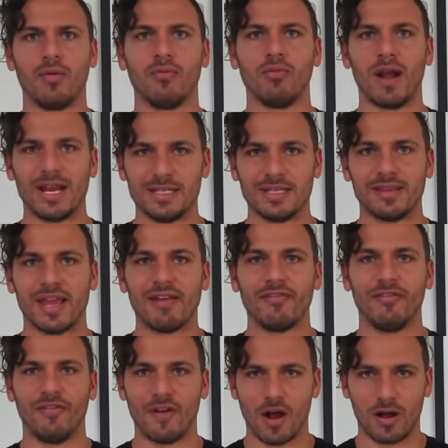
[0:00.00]
raising that
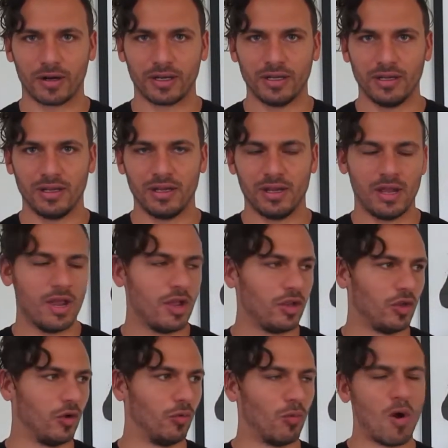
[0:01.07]
fog.
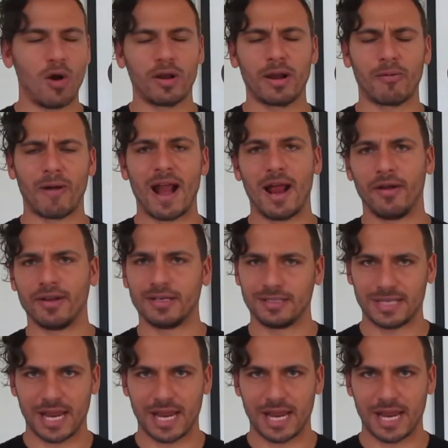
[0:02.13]
You'll walk around